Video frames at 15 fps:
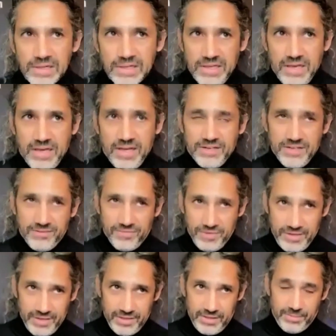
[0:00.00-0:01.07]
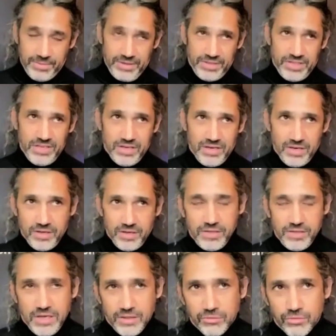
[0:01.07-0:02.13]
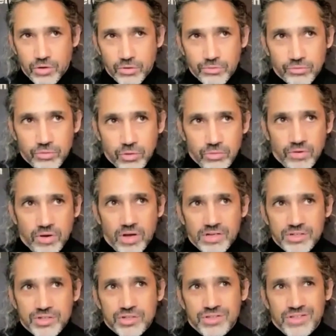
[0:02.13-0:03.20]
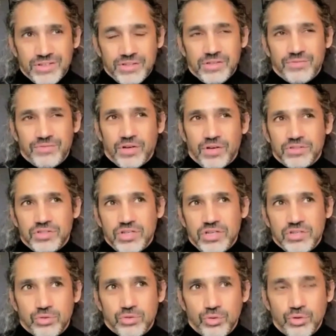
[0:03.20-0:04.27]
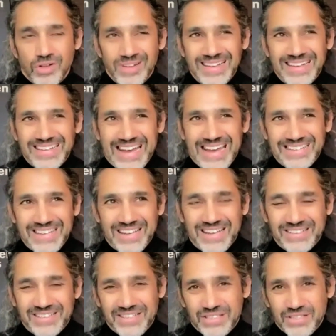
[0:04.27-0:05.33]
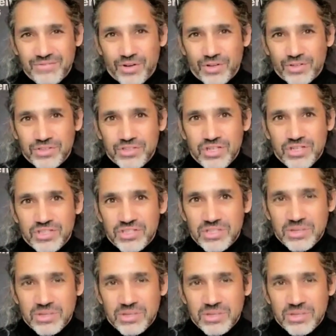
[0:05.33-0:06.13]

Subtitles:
definitely. I mean, the role of hydrogen, the advantages and disadvantages in